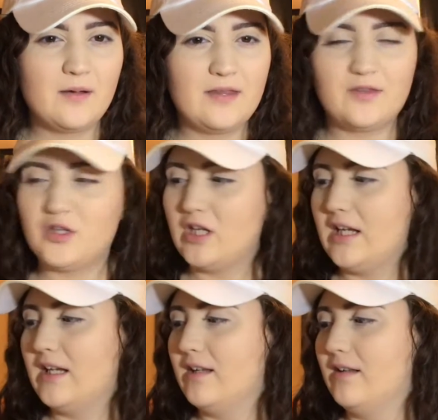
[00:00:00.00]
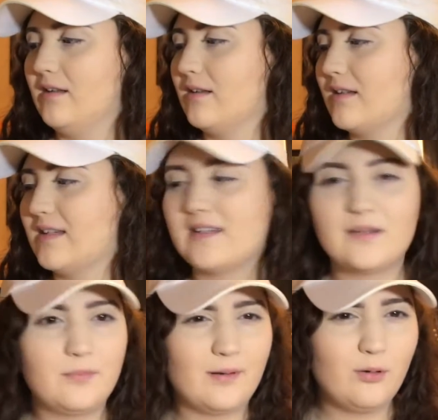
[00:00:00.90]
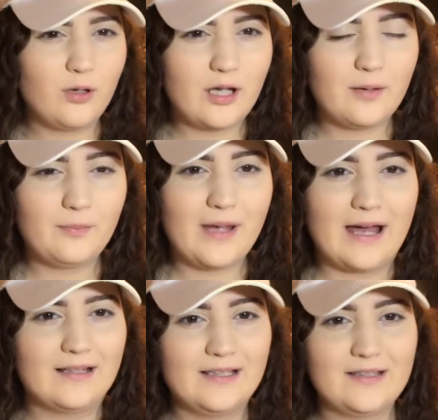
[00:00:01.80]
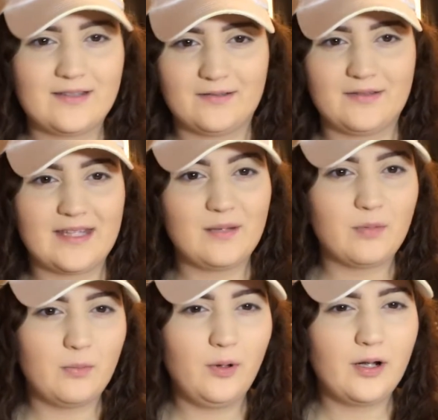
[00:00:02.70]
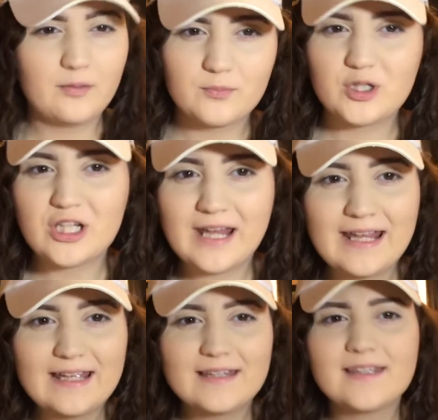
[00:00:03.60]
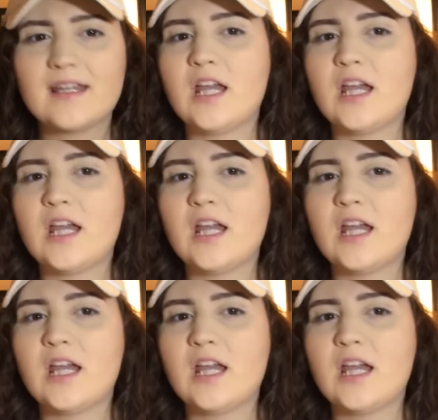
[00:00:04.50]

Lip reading: in the shade, this is the bubblegum palette, so it's like bubblegum shades,